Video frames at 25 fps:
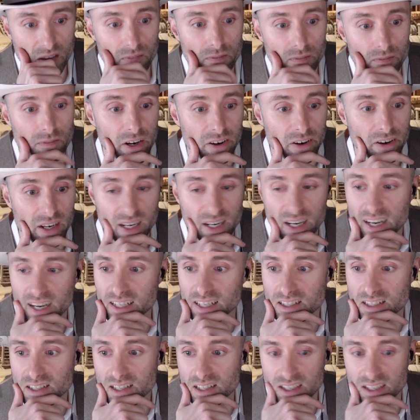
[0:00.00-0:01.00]
Very
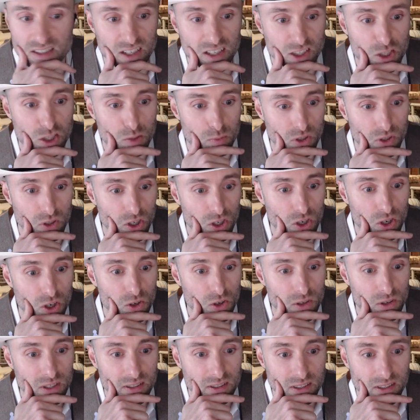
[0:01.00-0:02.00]
nice. That's an
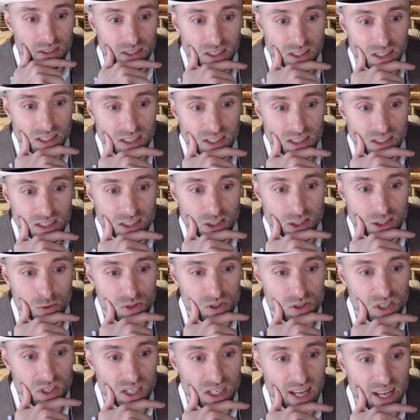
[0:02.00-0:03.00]
explode.
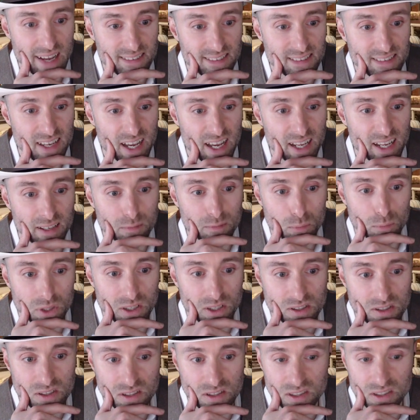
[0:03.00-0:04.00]
We're sitting at 10
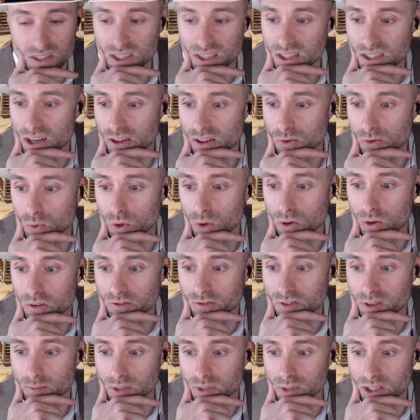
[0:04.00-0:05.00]
plus another roll
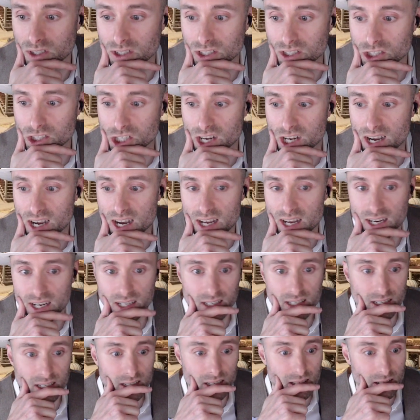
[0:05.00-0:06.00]
from
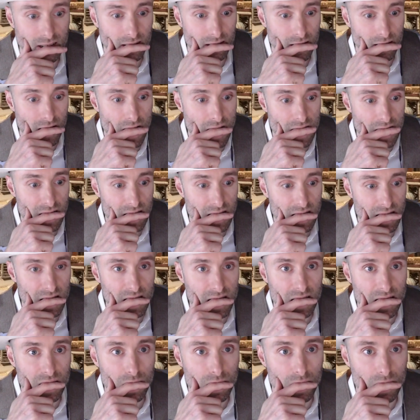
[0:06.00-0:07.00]
John.
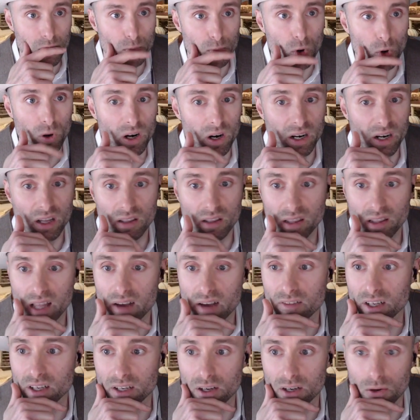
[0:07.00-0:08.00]
One more, an
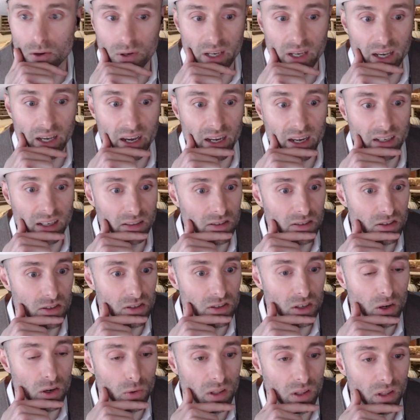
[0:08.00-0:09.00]
11. Okay,
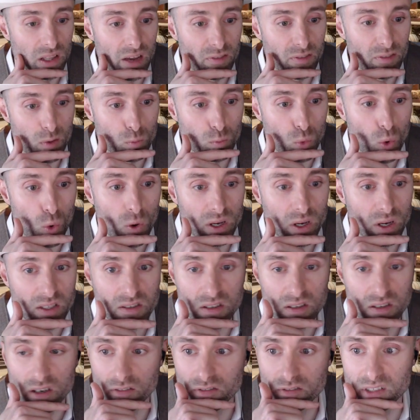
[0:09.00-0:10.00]
so 11
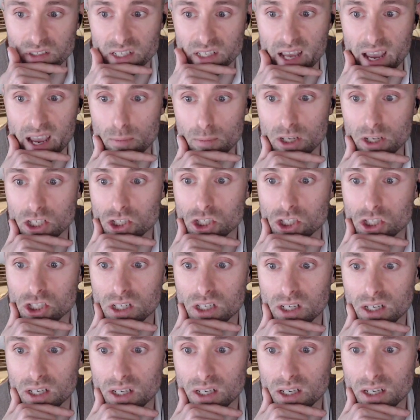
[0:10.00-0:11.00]
points of damage
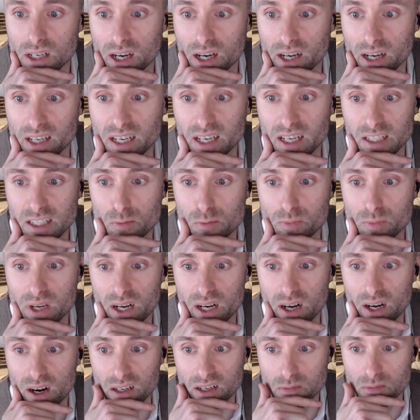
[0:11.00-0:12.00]
against
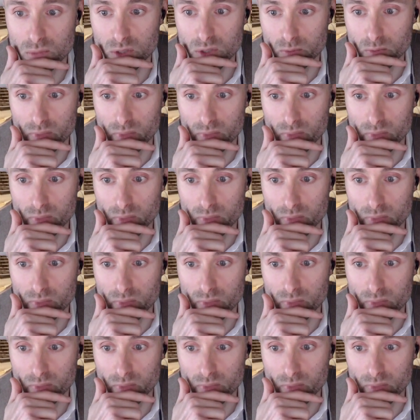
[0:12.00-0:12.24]
Big Arms